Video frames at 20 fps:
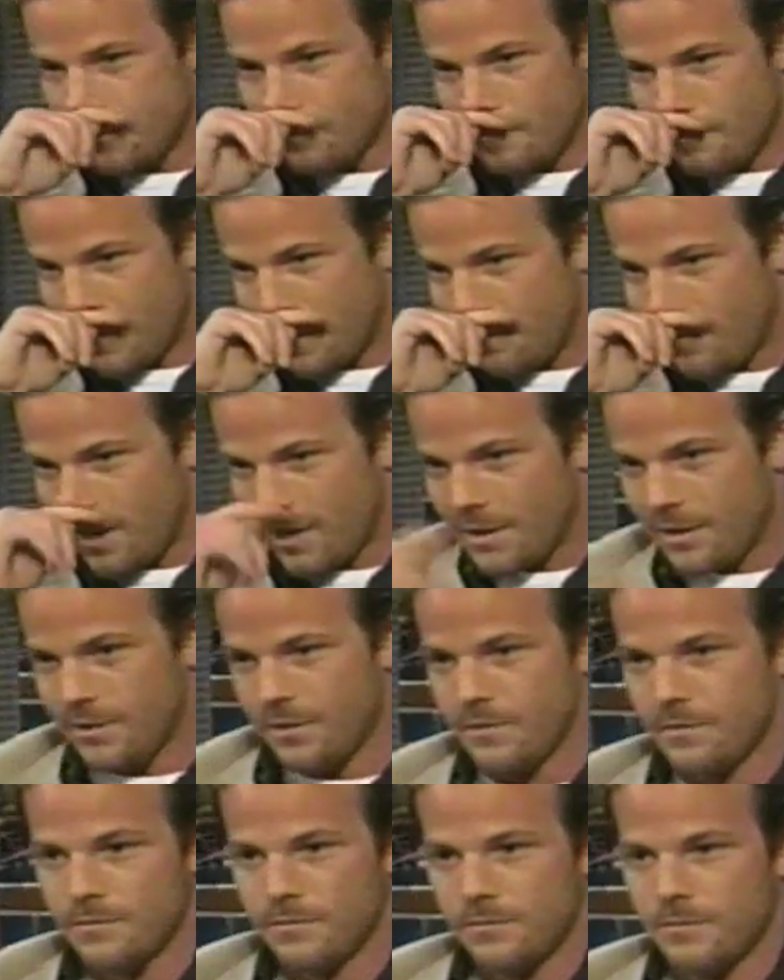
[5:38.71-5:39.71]
actually we made about a
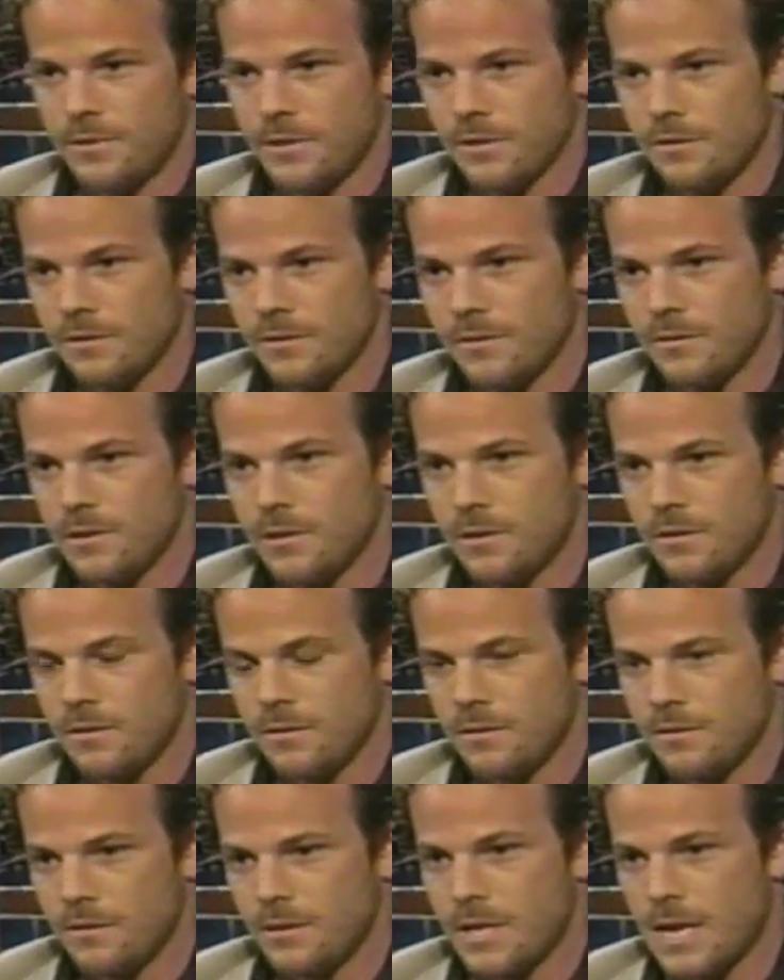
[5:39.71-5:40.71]
year, year and,
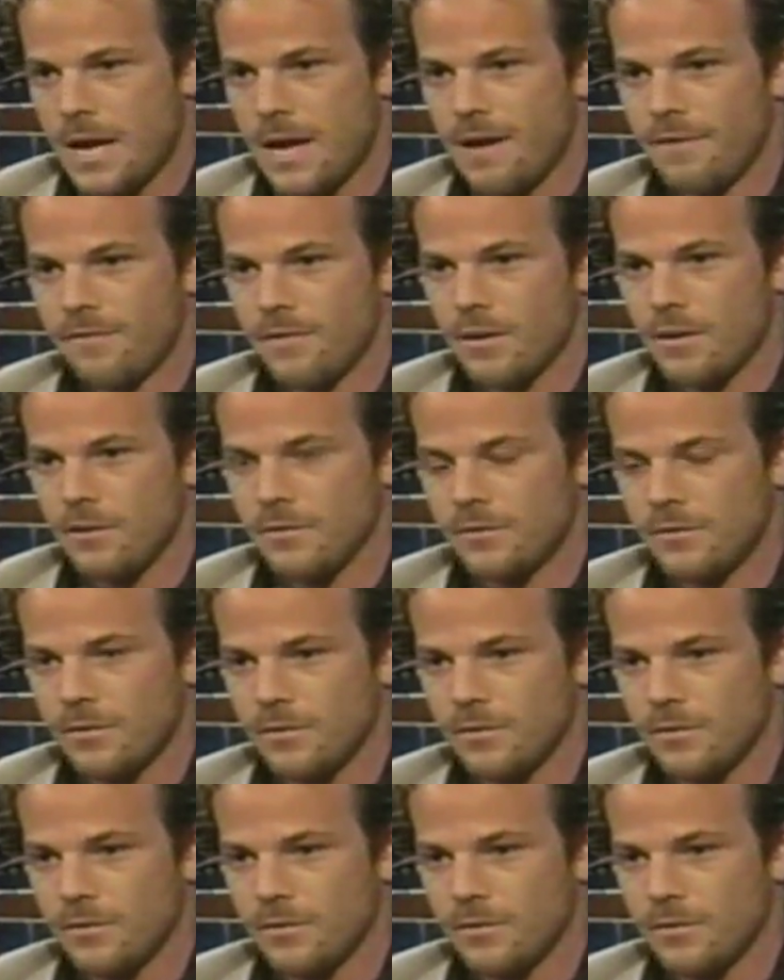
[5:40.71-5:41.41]
uh, and a half ago.